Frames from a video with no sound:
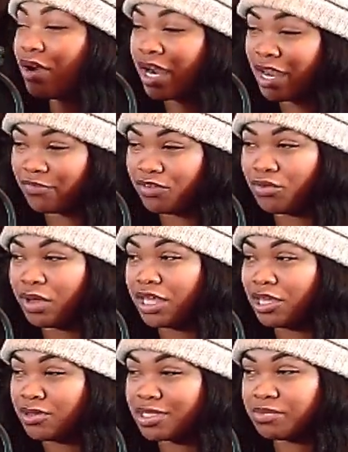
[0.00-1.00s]
if you
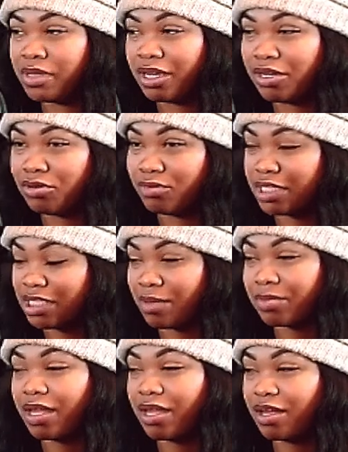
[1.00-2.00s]
accuse me of doing
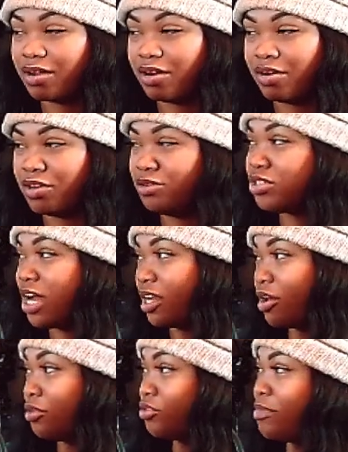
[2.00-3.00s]
something, or you trying to
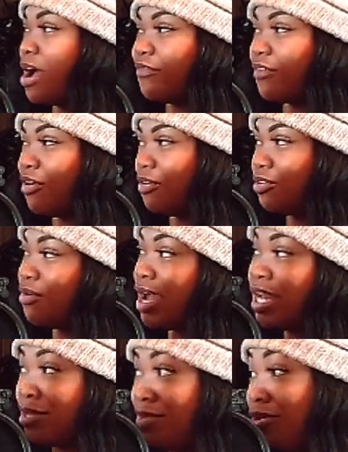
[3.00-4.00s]
go through my phone, do I
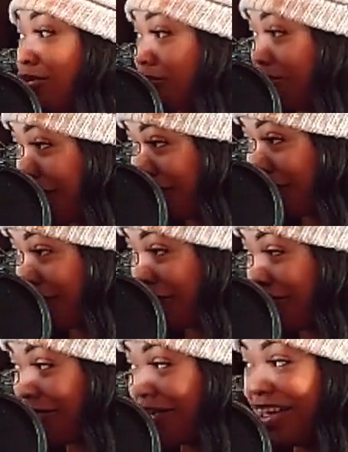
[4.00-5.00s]
need to be going through your
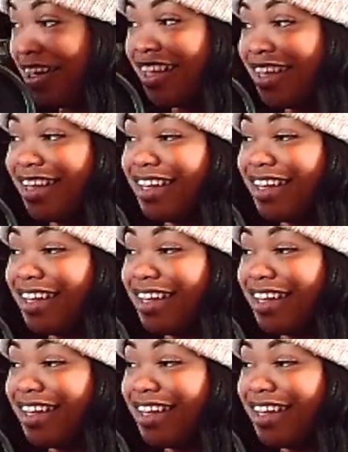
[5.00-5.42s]
phone? Yeah, yeah.